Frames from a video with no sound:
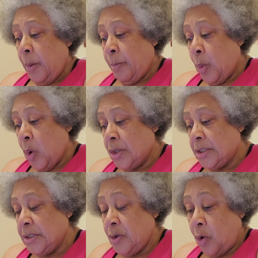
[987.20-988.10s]

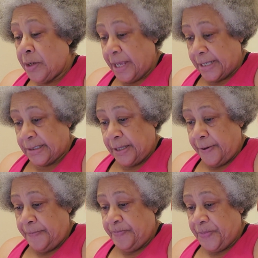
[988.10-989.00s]
Morgan on
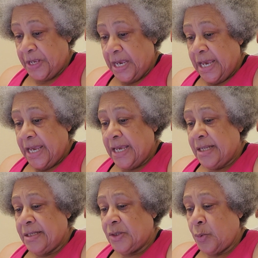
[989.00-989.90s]
Essa.
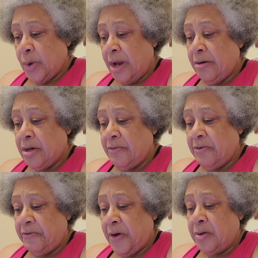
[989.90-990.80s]
It is the record of
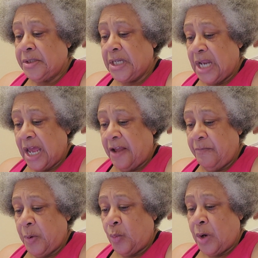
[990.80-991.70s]
a faulty
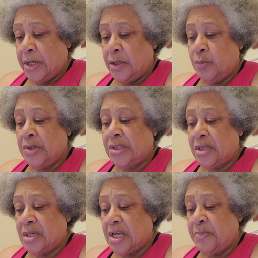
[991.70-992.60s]
life, but one in which
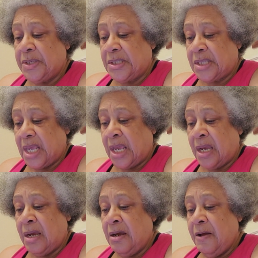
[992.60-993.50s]
the deepest
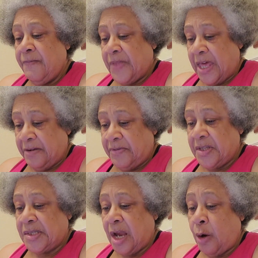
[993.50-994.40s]
thing, that of
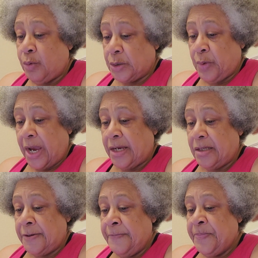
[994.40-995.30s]
desire, was
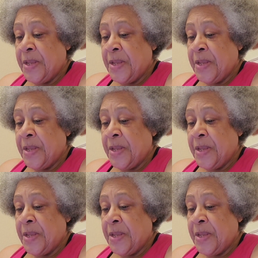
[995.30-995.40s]
right.